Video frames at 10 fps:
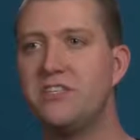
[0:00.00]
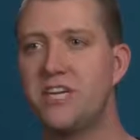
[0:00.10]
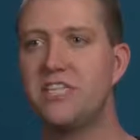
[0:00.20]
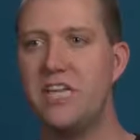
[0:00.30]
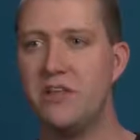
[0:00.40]

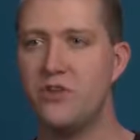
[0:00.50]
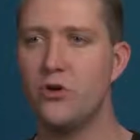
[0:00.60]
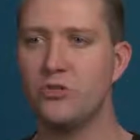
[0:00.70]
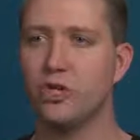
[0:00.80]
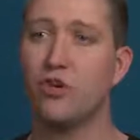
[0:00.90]
16th
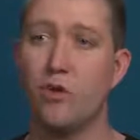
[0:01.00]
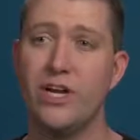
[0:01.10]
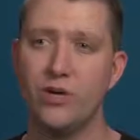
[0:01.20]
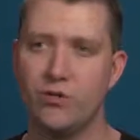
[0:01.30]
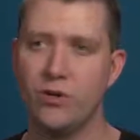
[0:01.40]
note is a
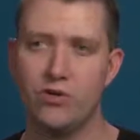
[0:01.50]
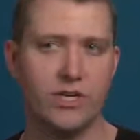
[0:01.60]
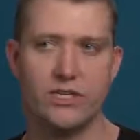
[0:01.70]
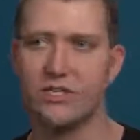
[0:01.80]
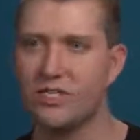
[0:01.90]
great
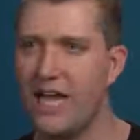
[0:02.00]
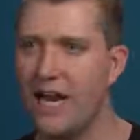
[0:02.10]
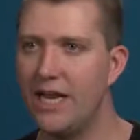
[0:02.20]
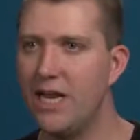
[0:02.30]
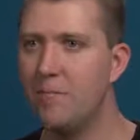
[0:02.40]
grid to
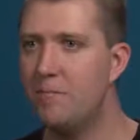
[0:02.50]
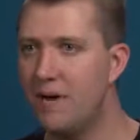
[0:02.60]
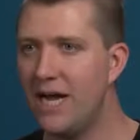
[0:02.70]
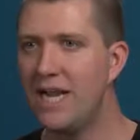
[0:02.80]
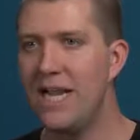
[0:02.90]
set.
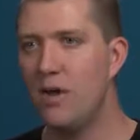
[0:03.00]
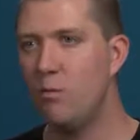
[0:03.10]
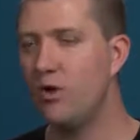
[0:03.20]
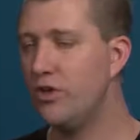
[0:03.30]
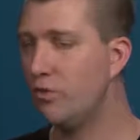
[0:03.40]
But
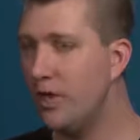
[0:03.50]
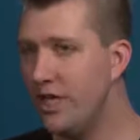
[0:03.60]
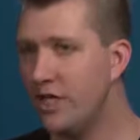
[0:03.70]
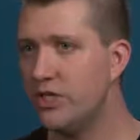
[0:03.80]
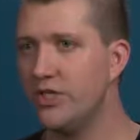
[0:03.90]
what you
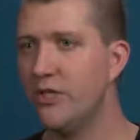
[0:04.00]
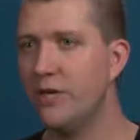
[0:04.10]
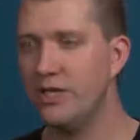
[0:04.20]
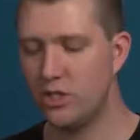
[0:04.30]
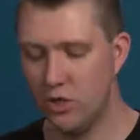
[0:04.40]
really can
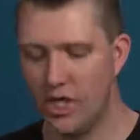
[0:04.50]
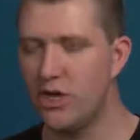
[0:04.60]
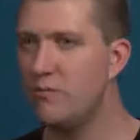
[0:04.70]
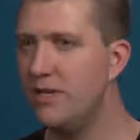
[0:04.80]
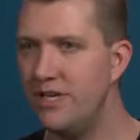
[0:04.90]
do is look
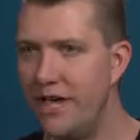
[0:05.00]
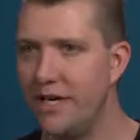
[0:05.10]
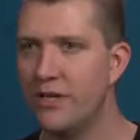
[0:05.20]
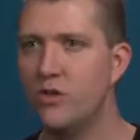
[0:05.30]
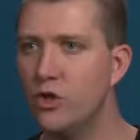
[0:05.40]
at your MIDI
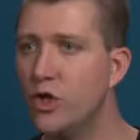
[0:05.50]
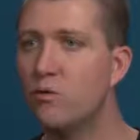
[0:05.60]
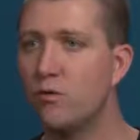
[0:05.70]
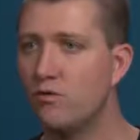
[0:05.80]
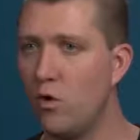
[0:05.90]
data, look at
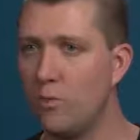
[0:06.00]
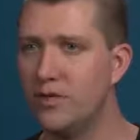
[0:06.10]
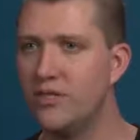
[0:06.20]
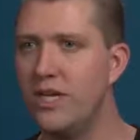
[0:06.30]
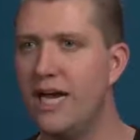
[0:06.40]
your
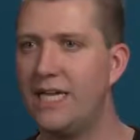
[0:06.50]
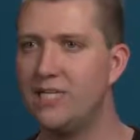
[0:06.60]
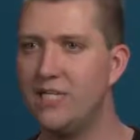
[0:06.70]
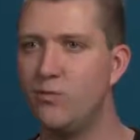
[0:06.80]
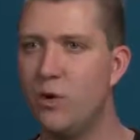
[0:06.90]
performance,
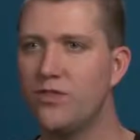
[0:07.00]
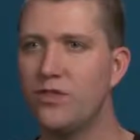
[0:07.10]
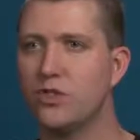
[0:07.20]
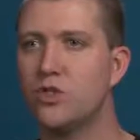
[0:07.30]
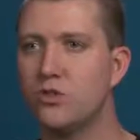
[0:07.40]
and see
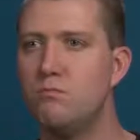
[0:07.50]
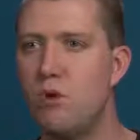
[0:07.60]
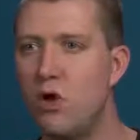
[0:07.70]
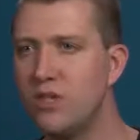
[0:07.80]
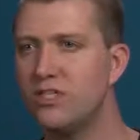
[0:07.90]
what the
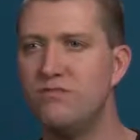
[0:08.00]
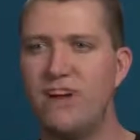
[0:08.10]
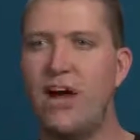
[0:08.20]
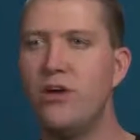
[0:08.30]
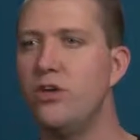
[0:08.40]
smallest
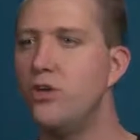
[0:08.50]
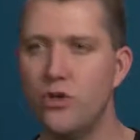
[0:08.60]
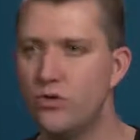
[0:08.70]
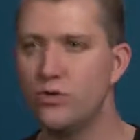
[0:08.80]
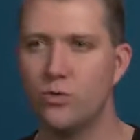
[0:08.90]
value
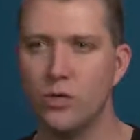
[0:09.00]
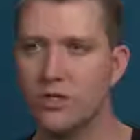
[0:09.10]
used